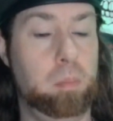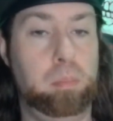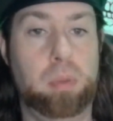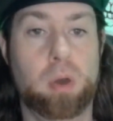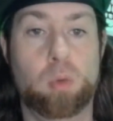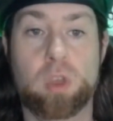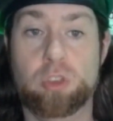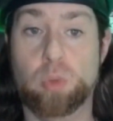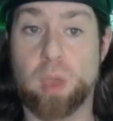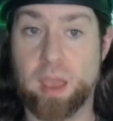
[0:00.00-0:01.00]
But when
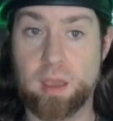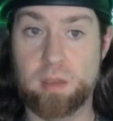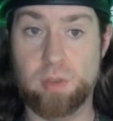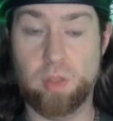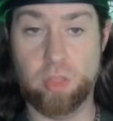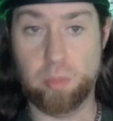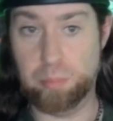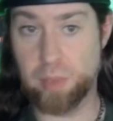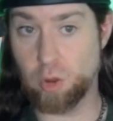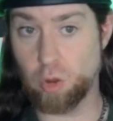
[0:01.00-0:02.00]
you have the
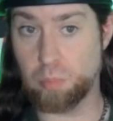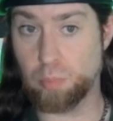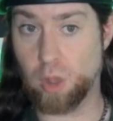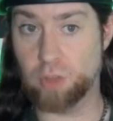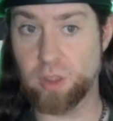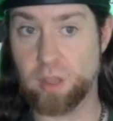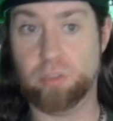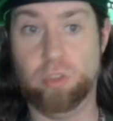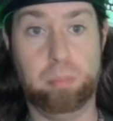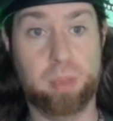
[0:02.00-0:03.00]
bigger projects,
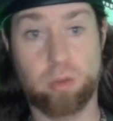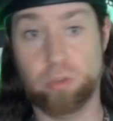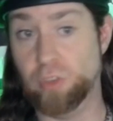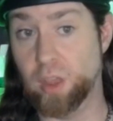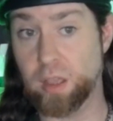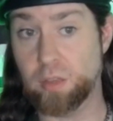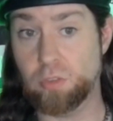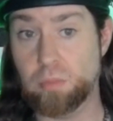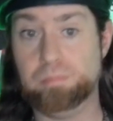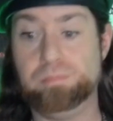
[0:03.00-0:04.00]
the bigger settings,